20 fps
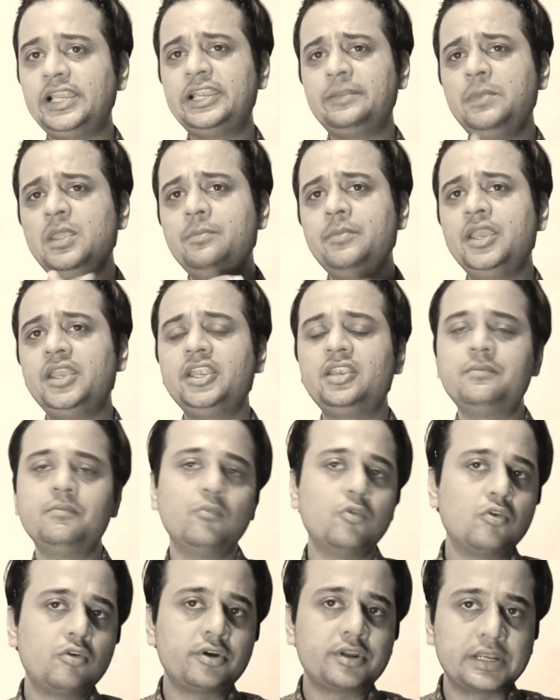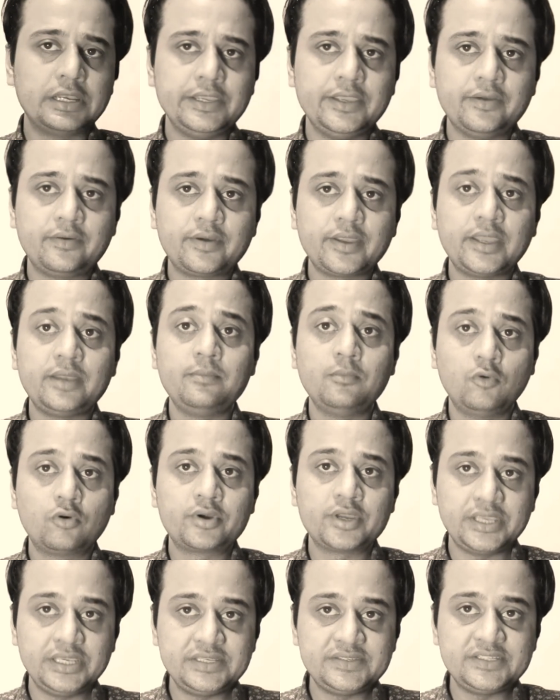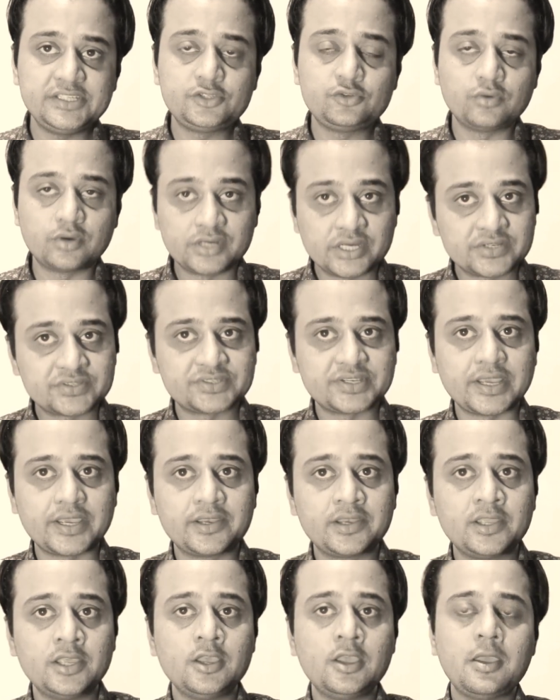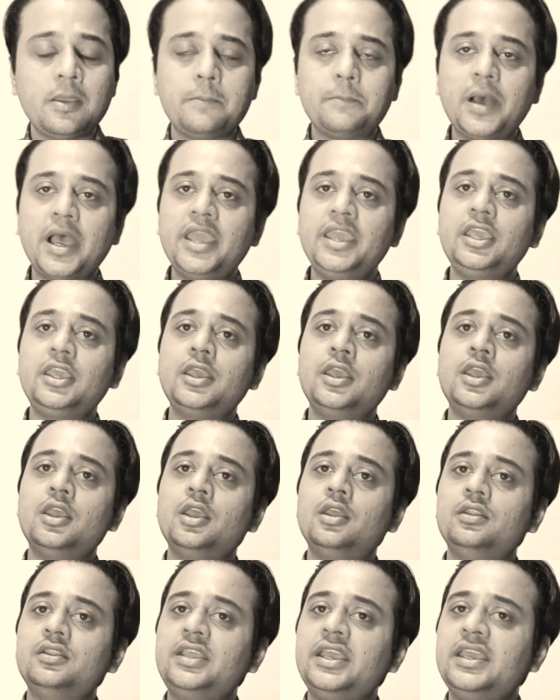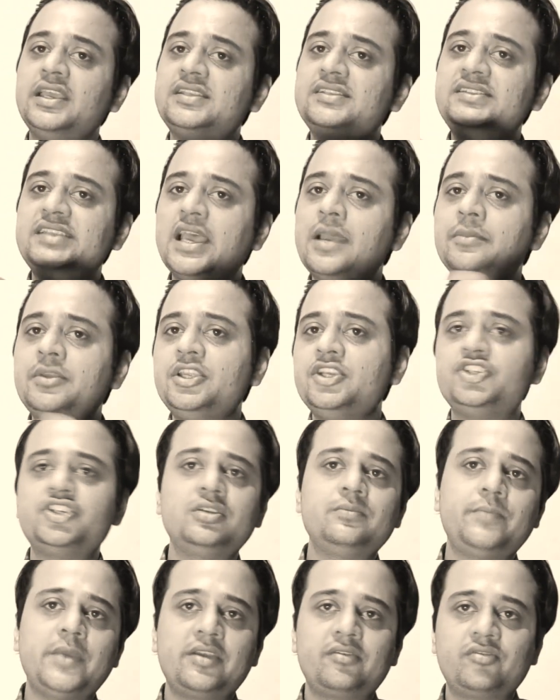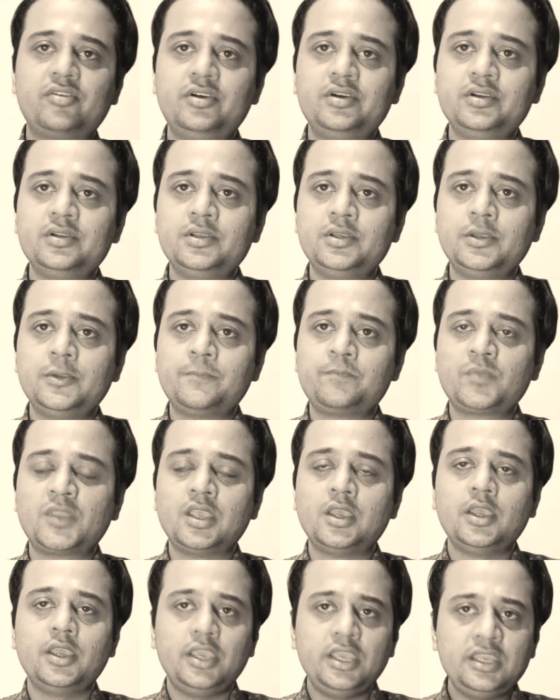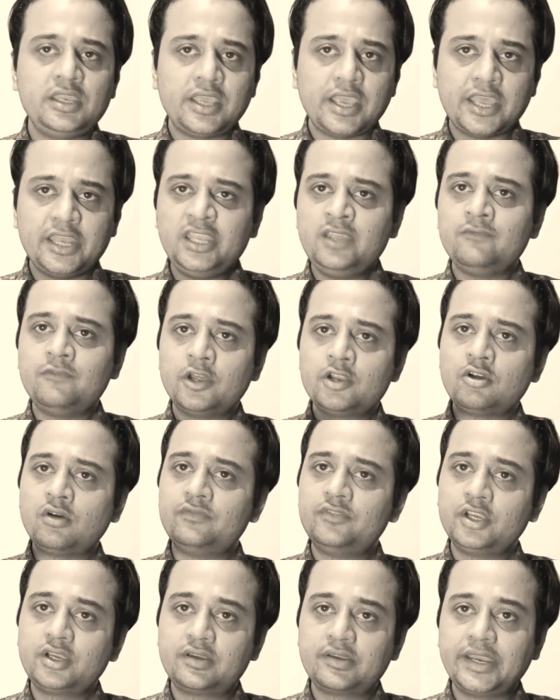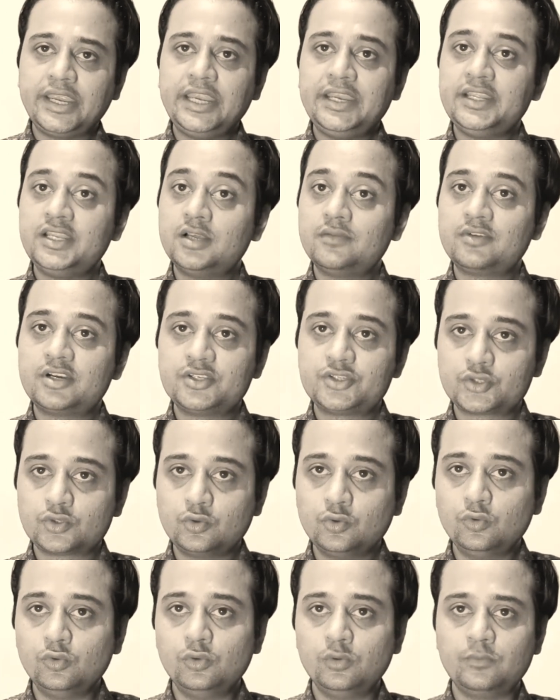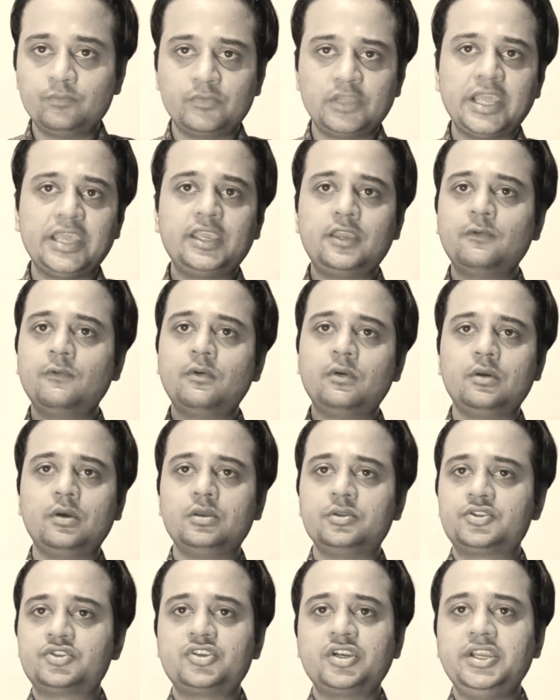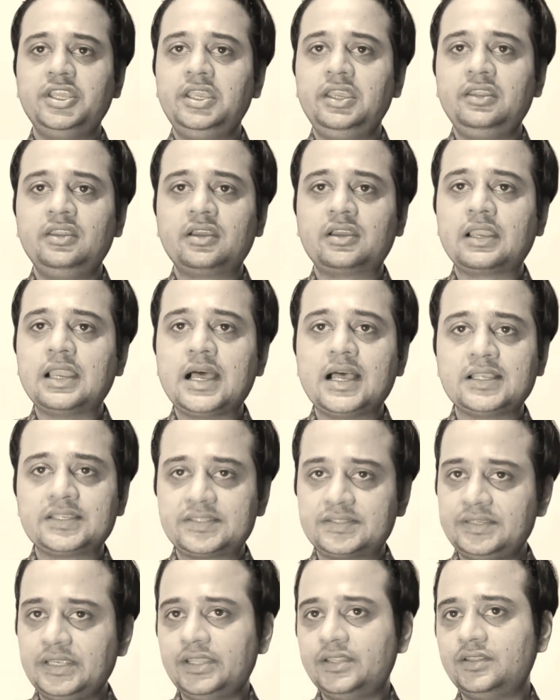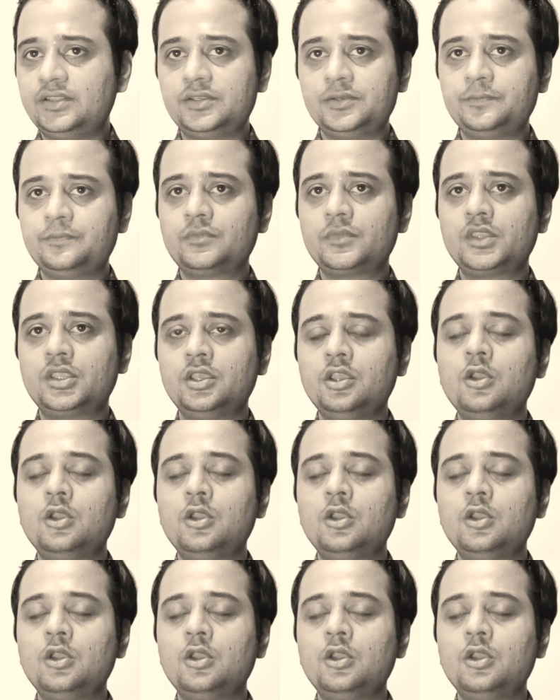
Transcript: Let me make it more clear and more easy to understand by the examination pattern. In any one of the grade in our school, like studying in the class 10th,